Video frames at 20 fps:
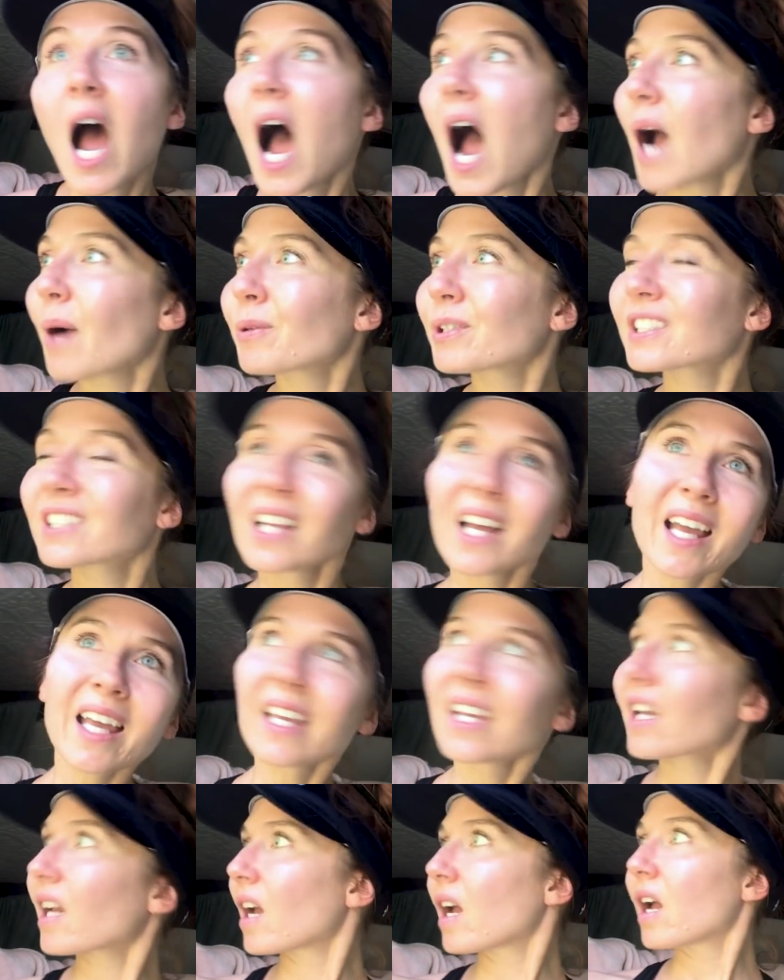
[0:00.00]
I was
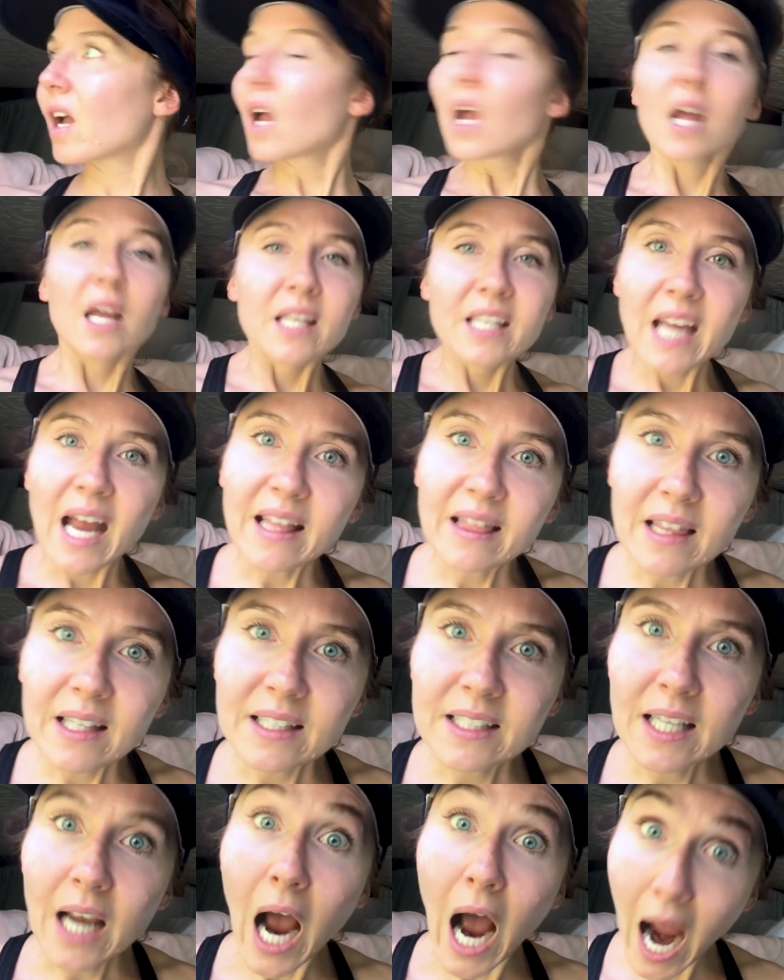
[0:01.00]
like, get the
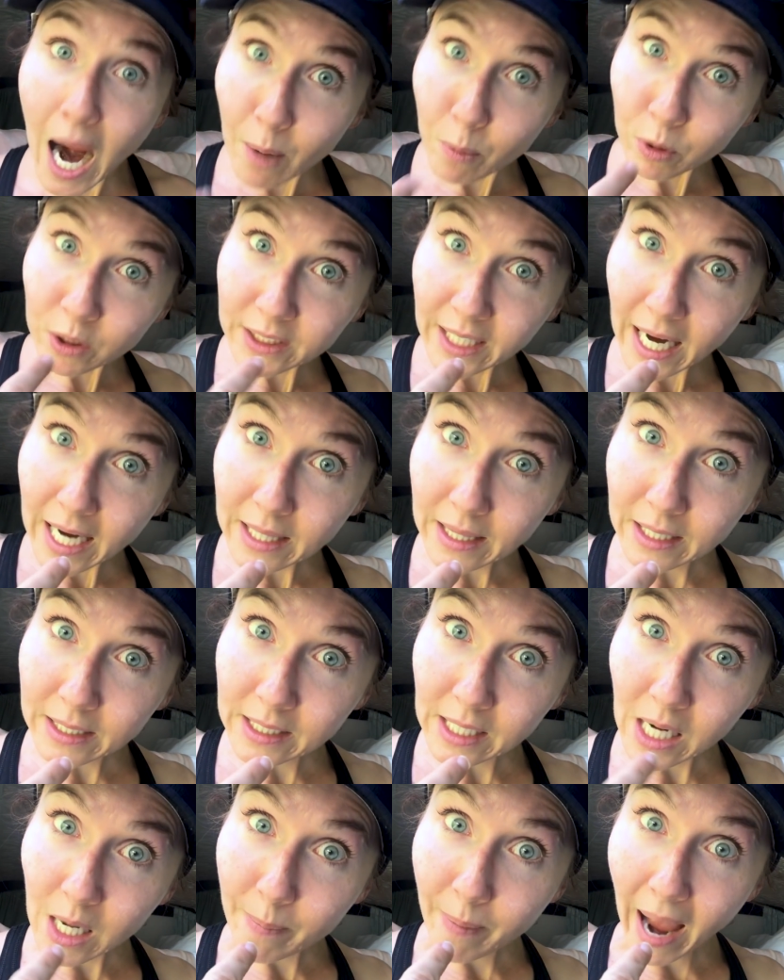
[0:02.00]
tea. I will take the
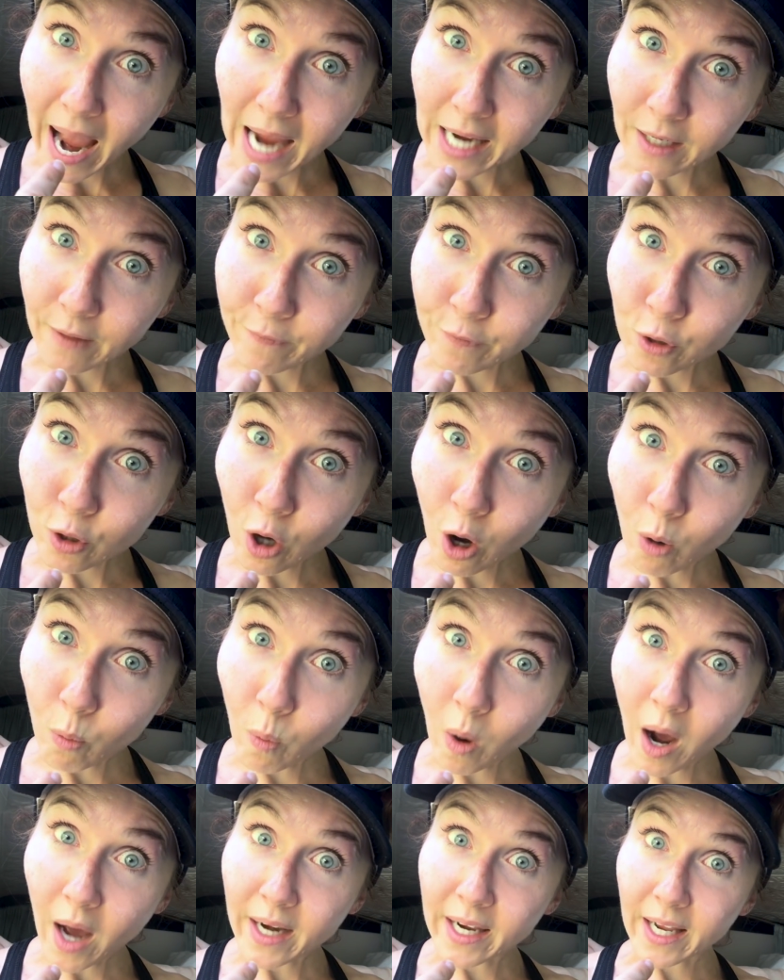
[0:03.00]
tea bag if you don't
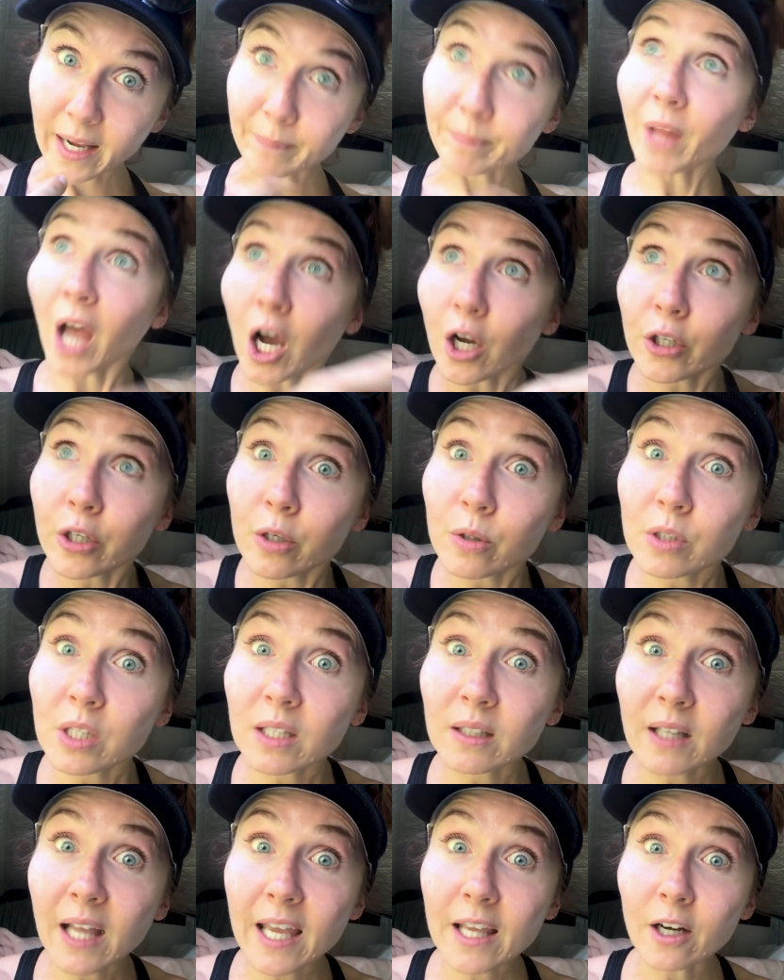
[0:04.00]
want it. I'll use
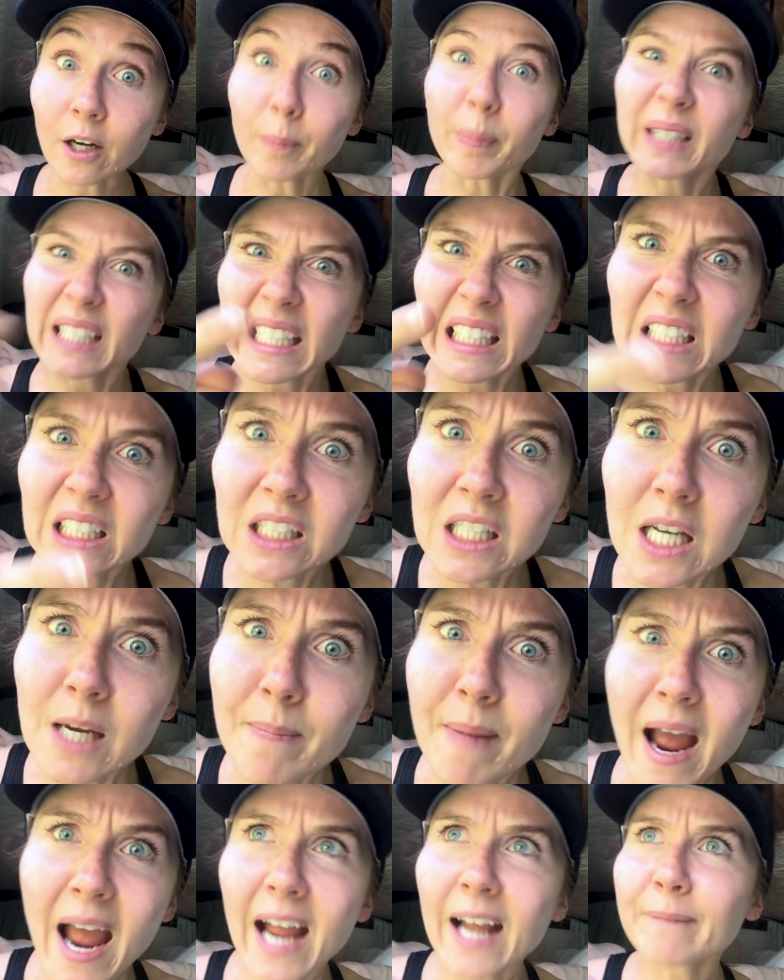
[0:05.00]
it later, but get the tea
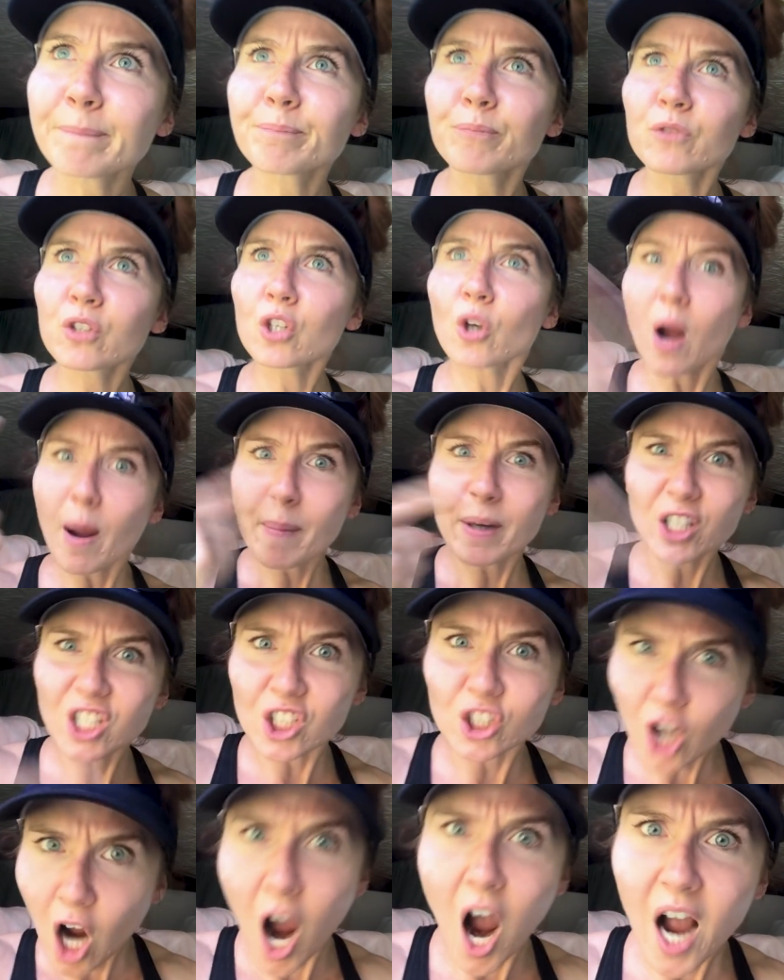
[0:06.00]
bag. Do you know how much
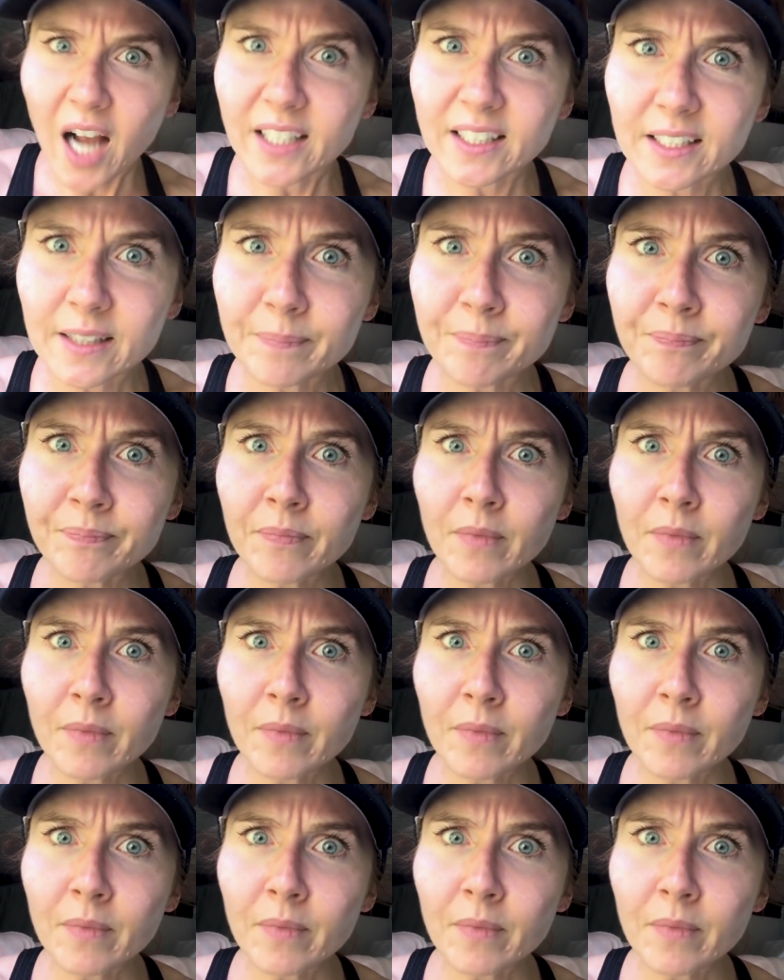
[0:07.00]
this costs?